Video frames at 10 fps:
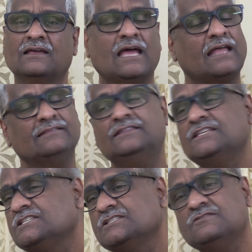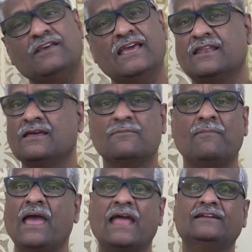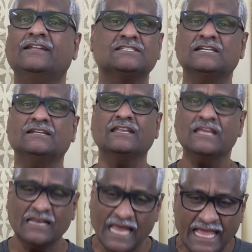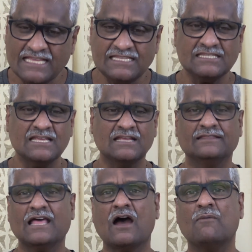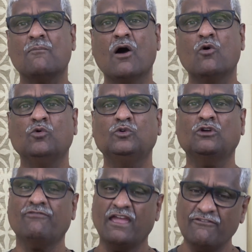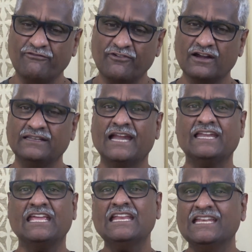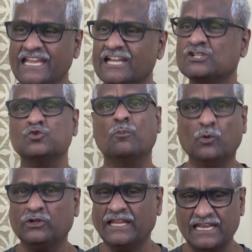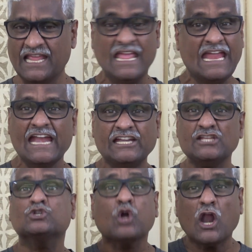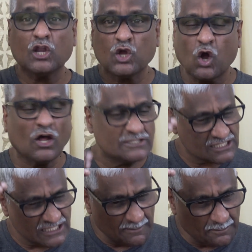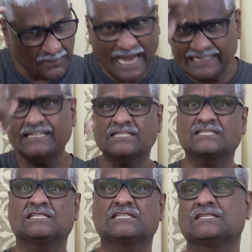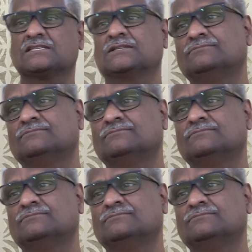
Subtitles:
And this is where man doesn't realize the amount of effort that he needs to put in. It is called constant practice.